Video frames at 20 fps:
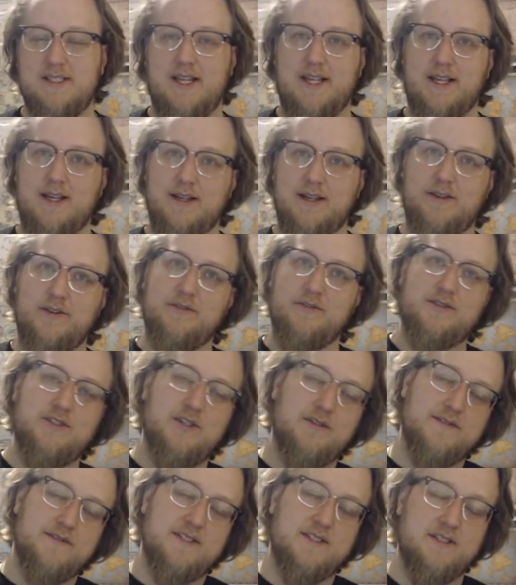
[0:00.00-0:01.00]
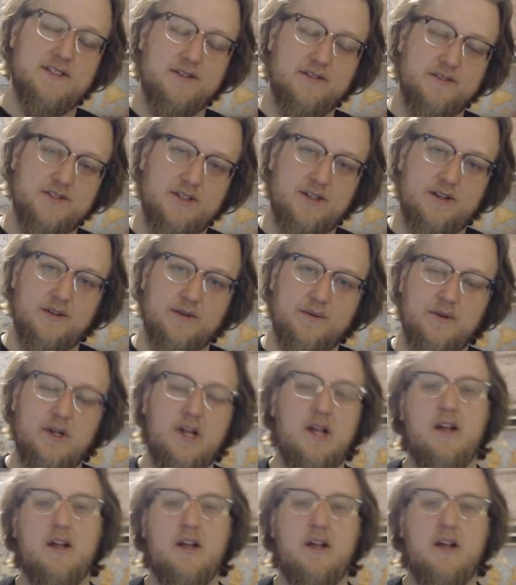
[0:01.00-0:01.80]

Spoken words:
and your service is a little slow